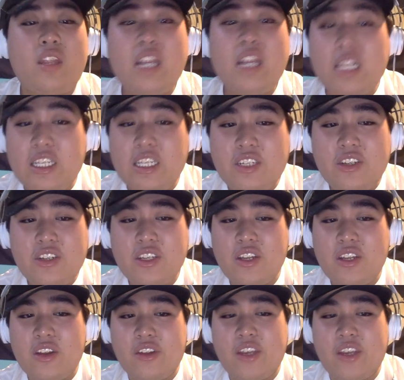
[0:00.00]
this is just
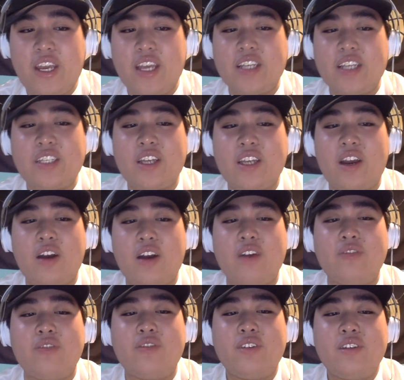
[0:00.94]
another case
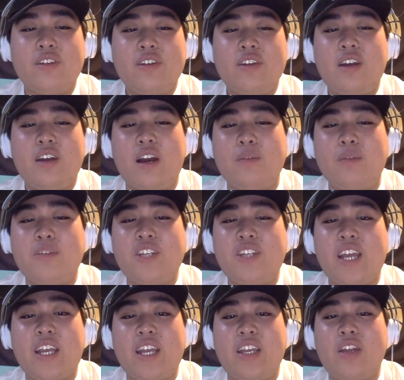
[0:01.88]
of
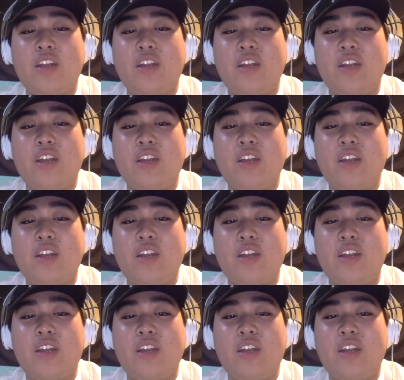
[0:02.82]
Shaq,